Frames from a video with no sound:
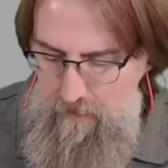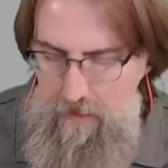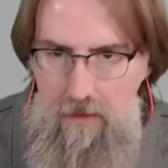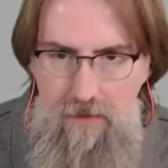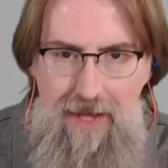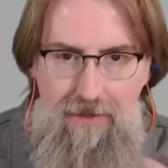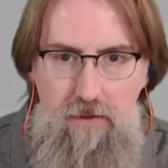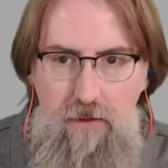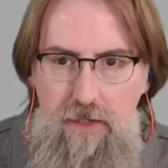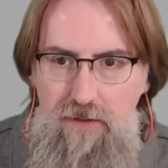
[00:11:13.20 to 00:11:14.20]
that
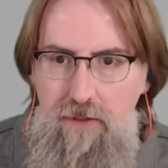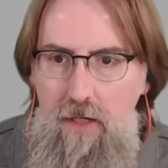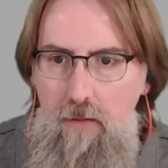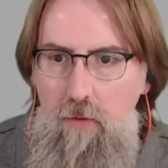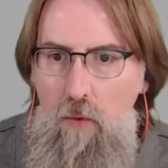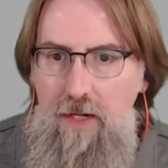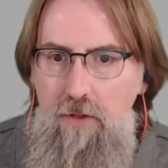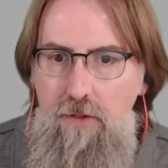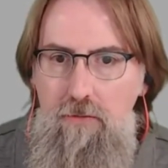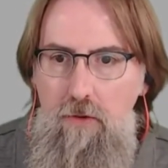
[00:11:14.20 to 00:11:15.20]
doesn't come quite
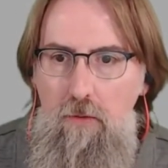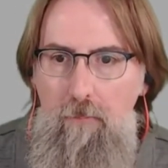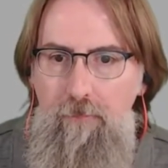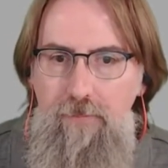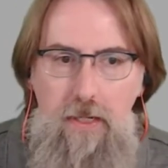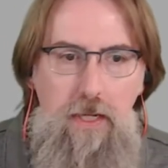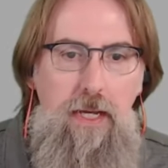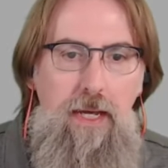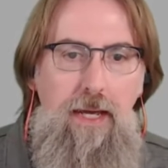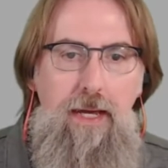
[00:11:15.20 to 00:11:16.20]
as through.
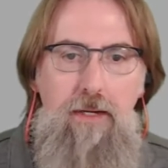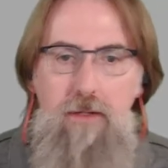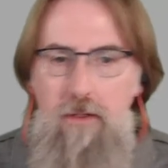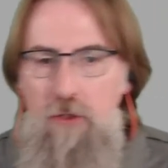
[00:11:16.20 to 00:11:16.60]
And you